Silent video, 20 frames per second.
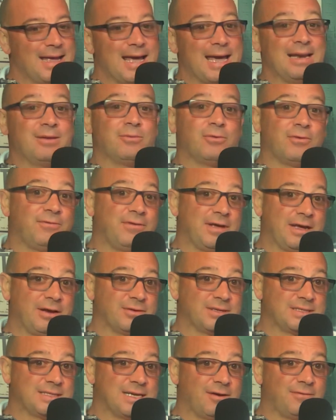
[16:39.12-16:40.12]
And it will figure
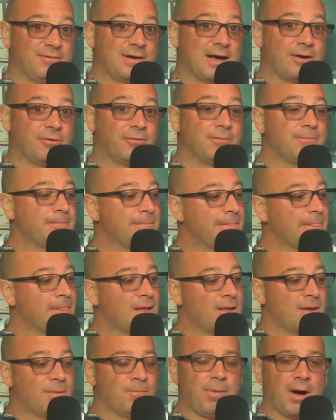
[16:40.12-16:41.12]
itself out.
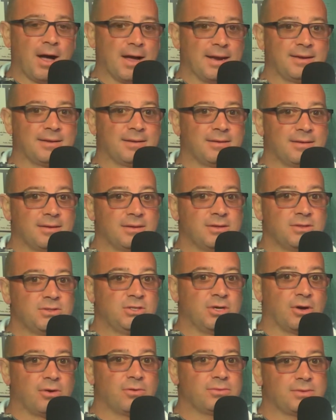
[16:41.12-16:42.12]
But
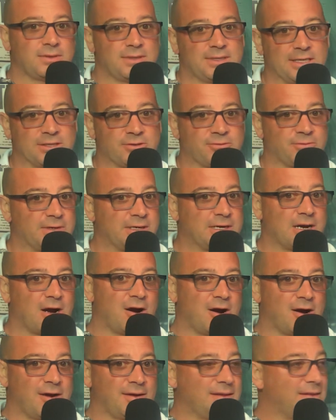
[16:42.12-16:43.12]
don't
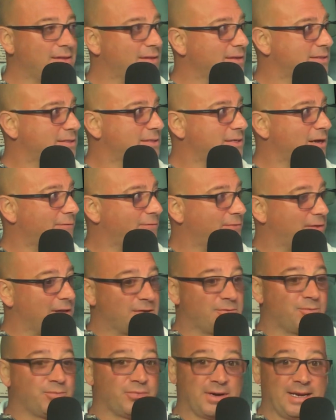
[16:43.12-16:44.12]
disregard the stuff
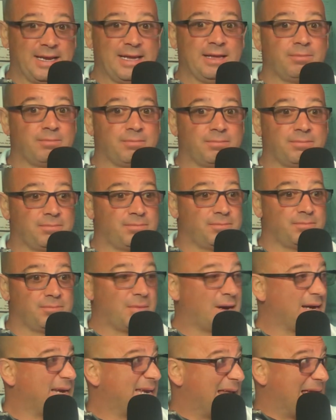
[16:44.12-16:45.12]
that's pretty
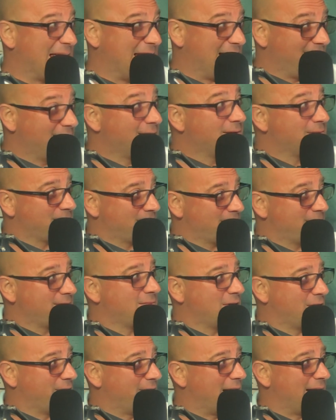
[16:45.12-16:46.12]
mundane,
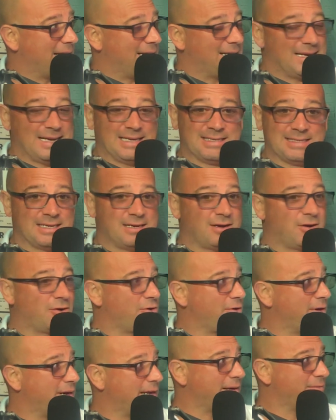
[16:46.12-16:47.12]
right? Isn't
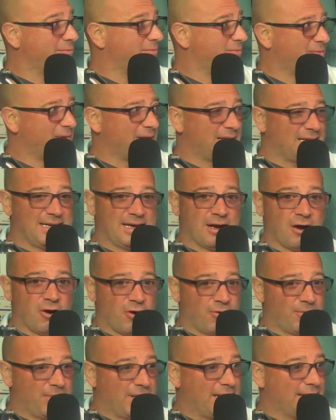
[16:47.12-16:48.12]
hurting, really
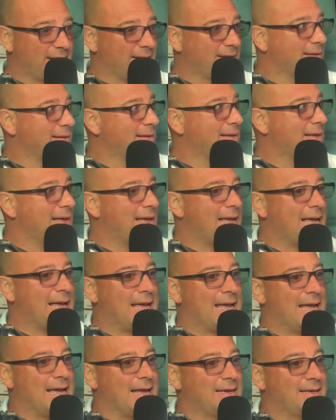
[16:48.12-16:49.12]
harming,
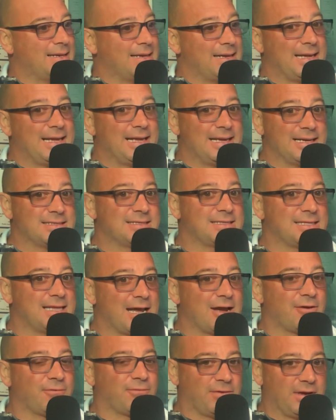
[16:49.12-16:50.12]
and is
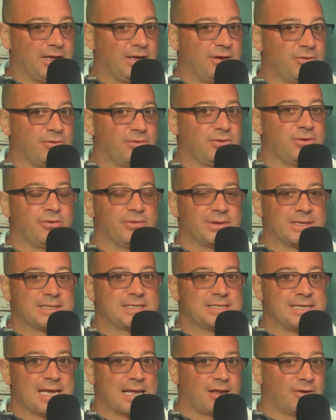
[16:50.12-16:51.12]
there for you to
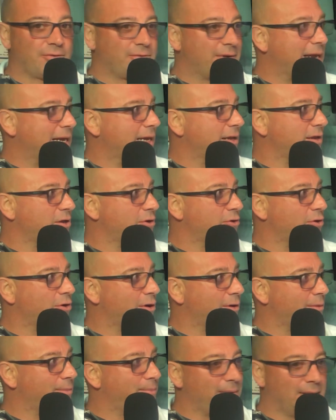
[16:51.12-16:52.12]
accelerate your
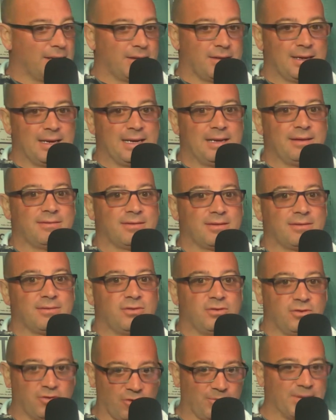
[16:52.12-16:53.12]
ability to
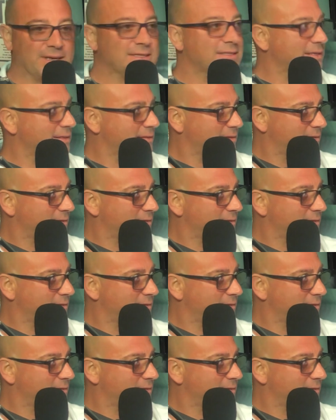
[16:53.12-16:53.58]
do business.